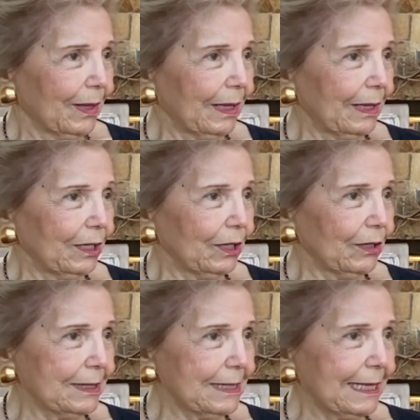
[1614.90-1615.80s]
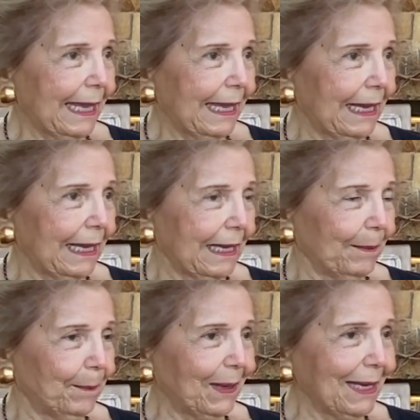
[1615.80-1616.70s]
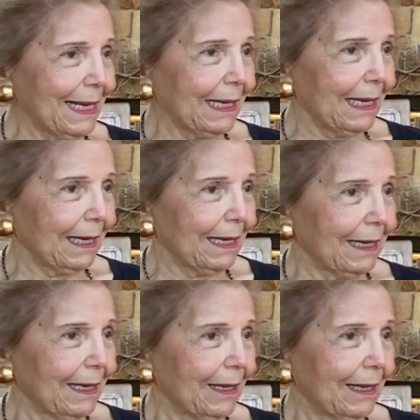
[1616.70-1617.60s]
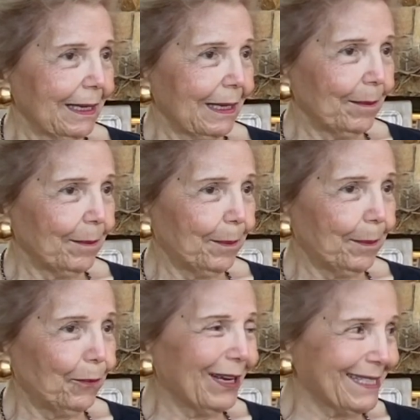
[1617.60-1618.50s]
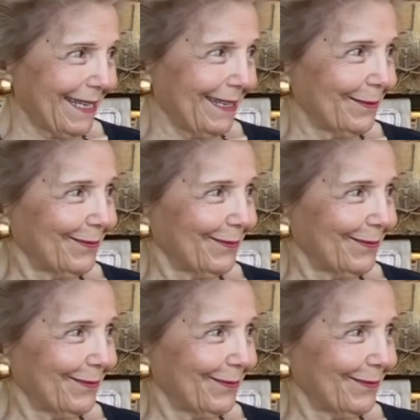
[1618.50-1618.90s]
It looks like a pink present.